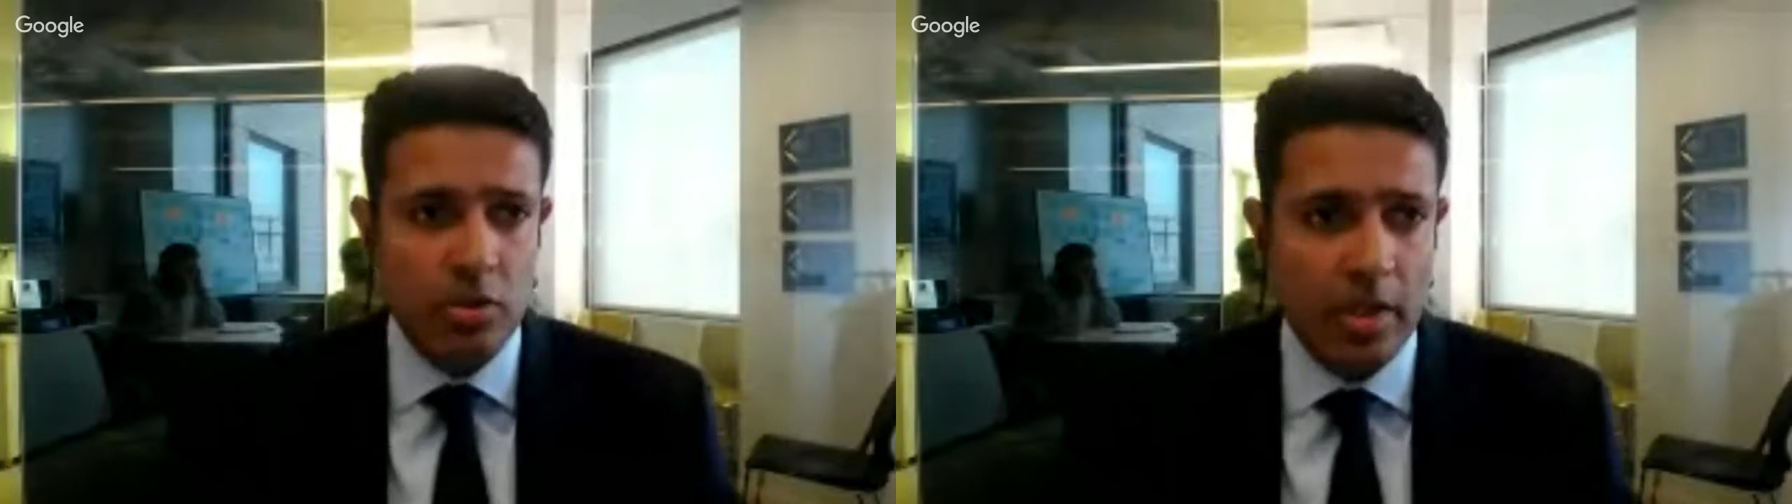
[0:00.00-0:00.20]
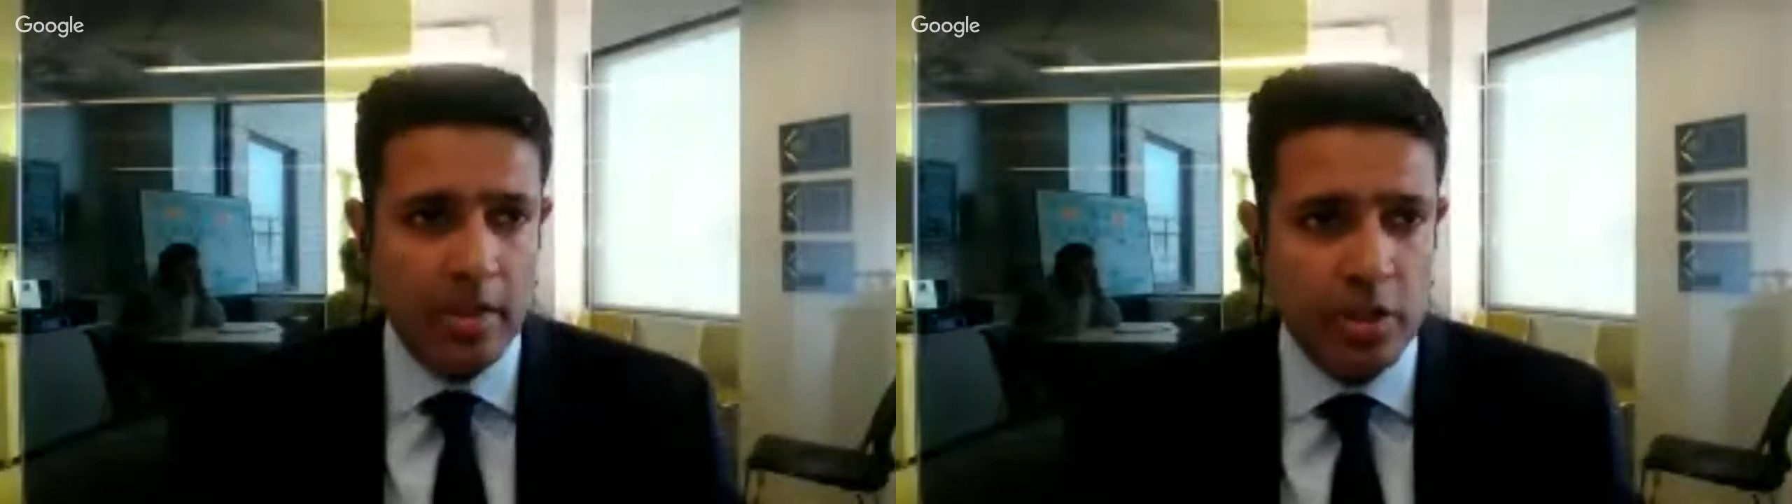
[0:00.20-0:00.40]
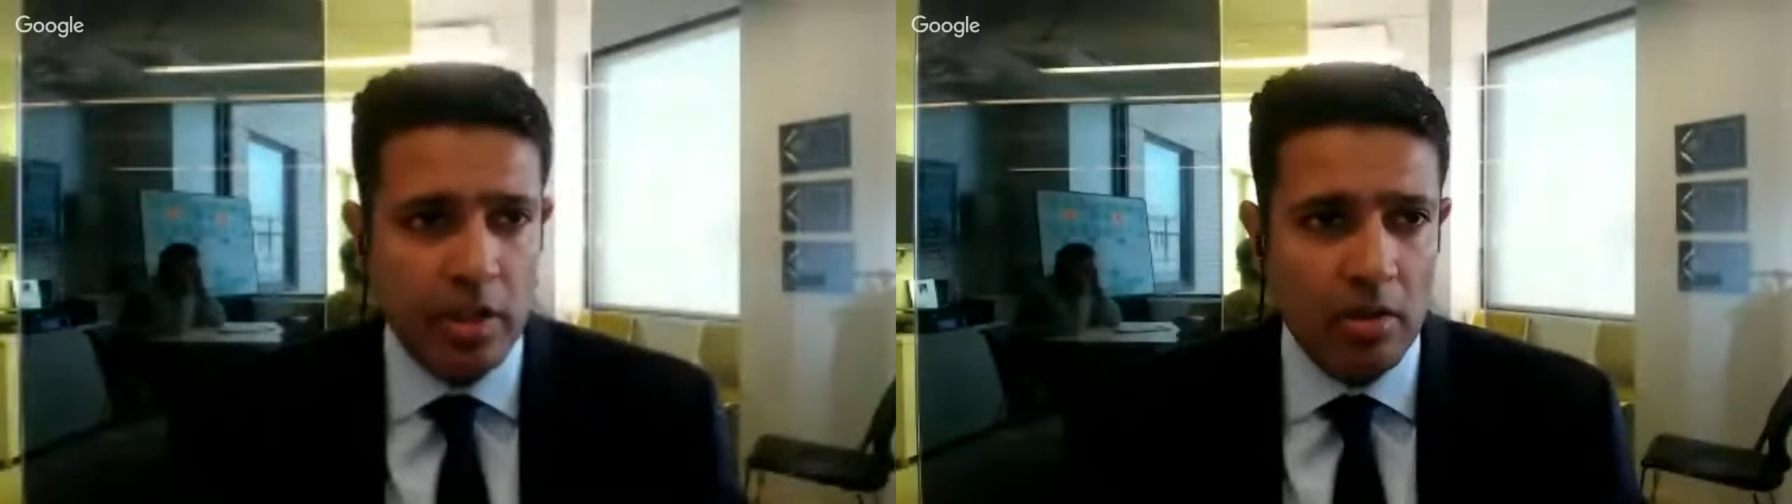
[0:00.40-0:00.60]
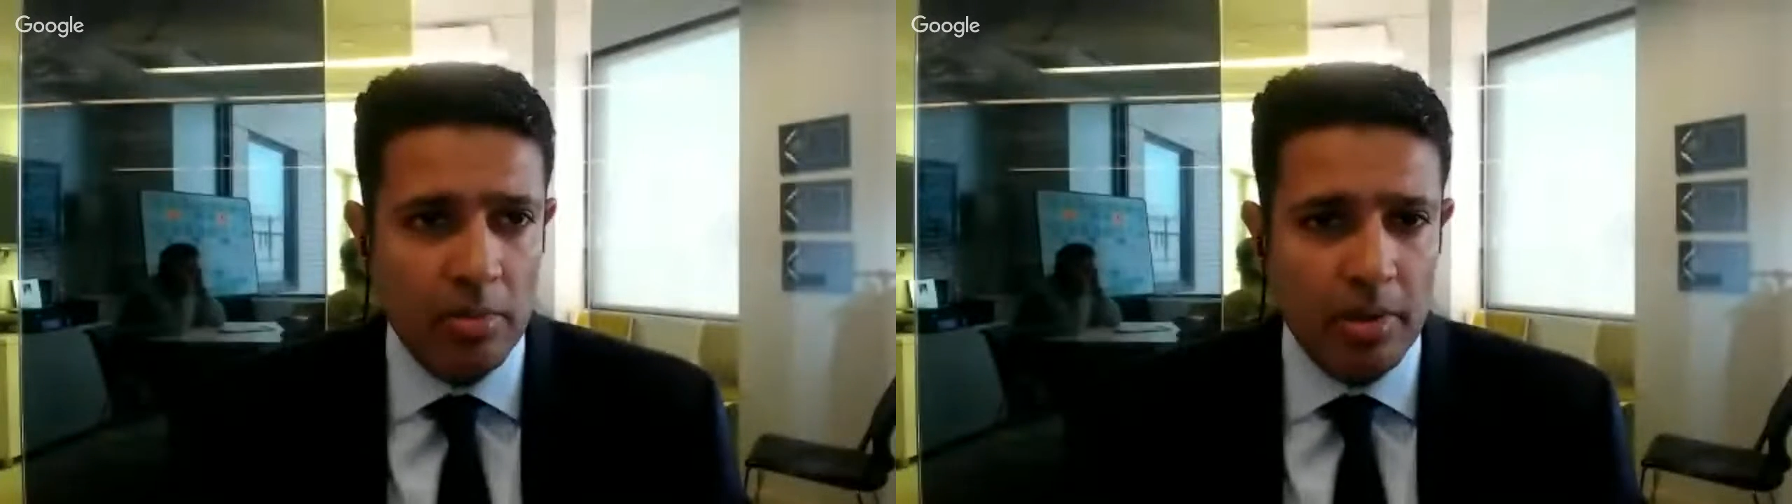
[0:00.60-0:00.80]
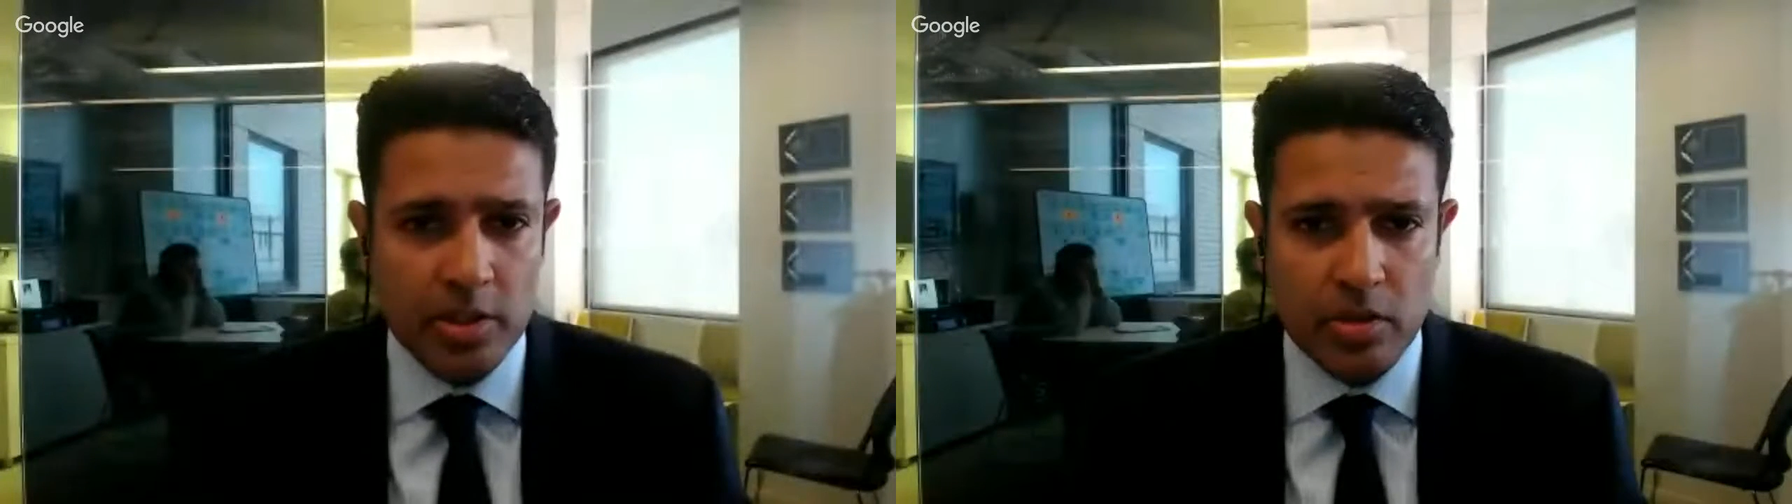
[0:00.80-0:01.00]
trying to share a
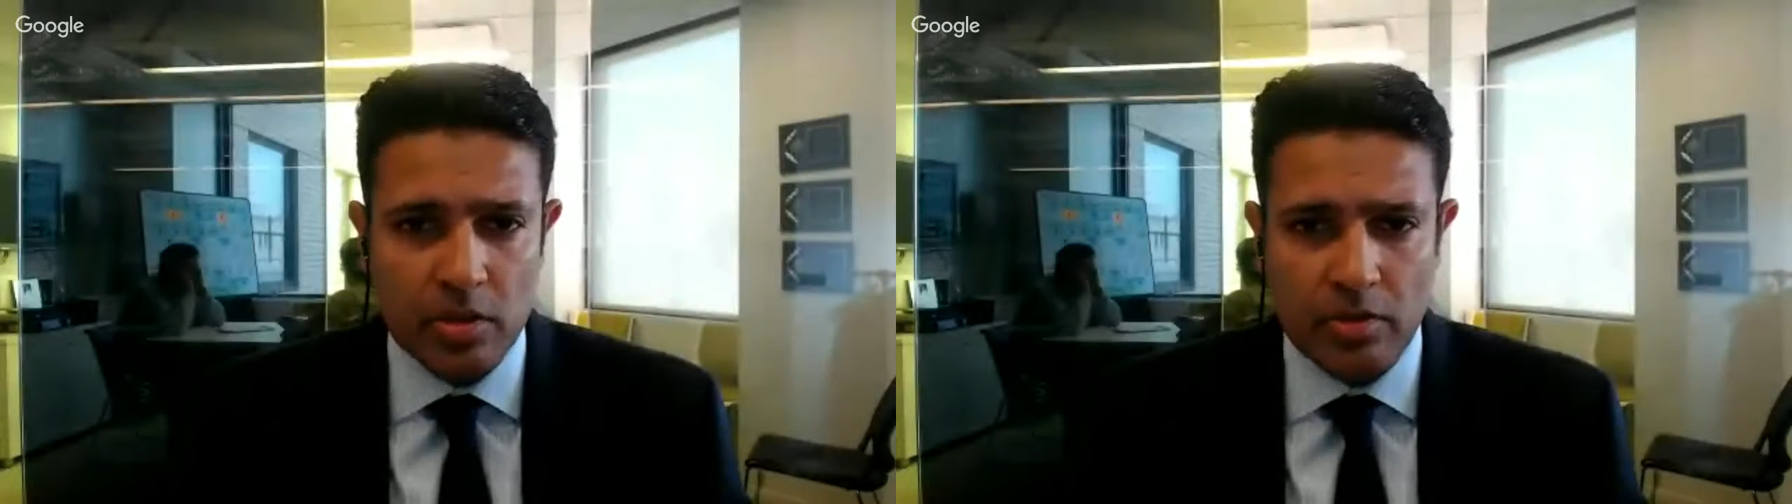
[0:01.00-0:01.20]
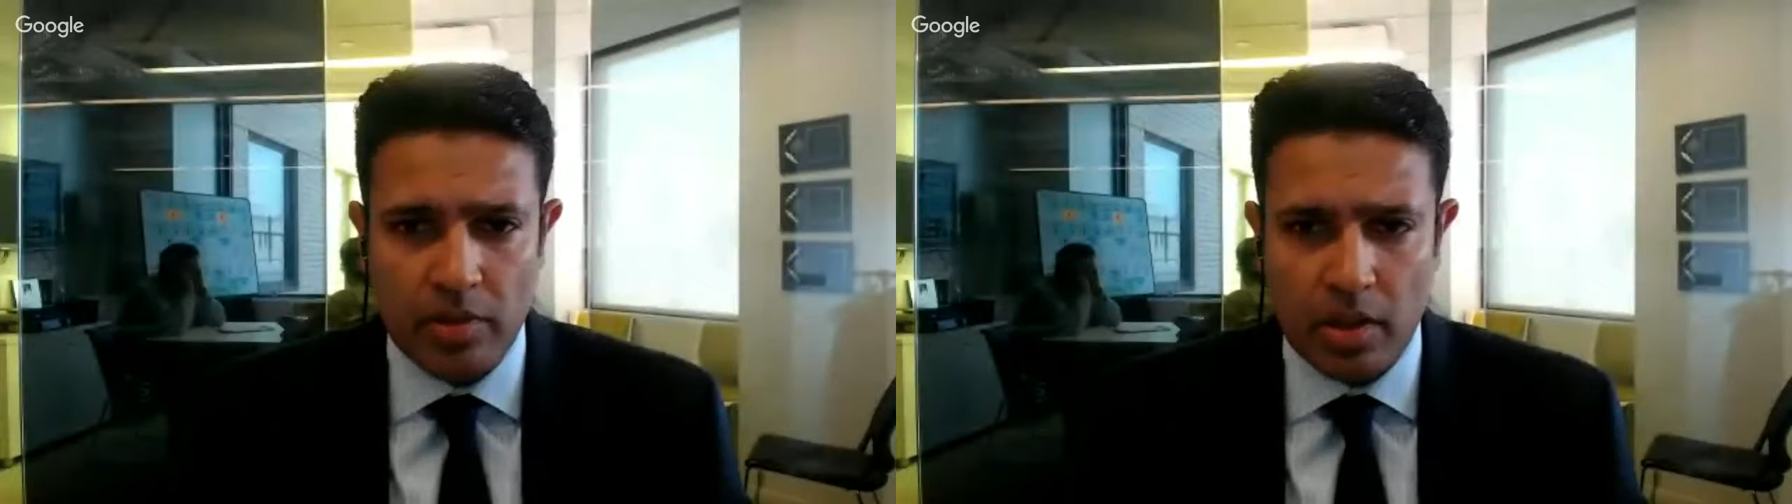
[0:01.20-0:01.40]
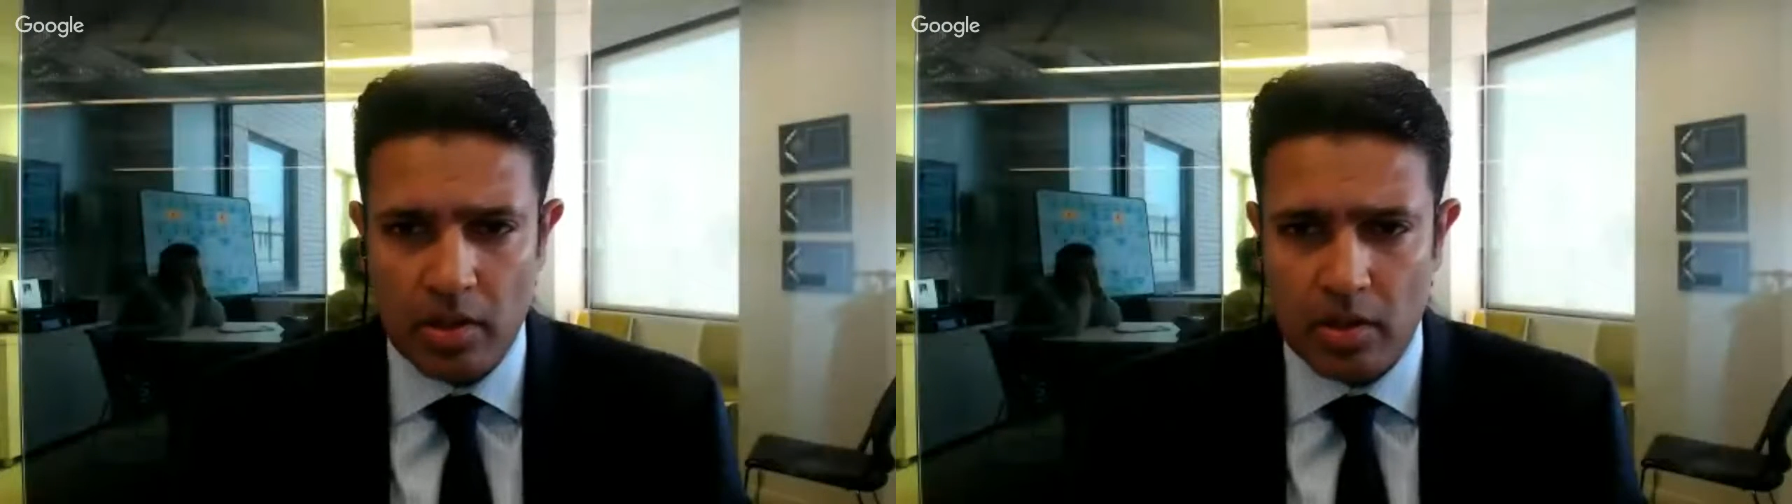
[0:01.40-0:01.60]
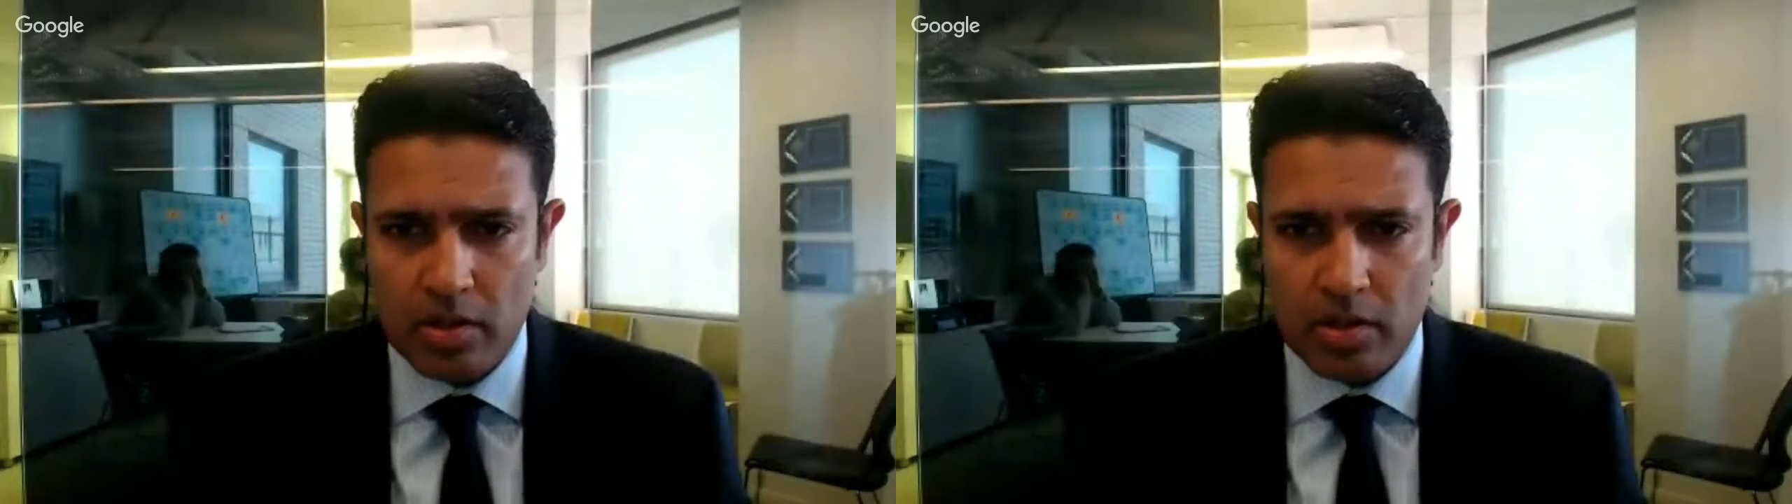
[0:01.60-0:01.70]
picture of,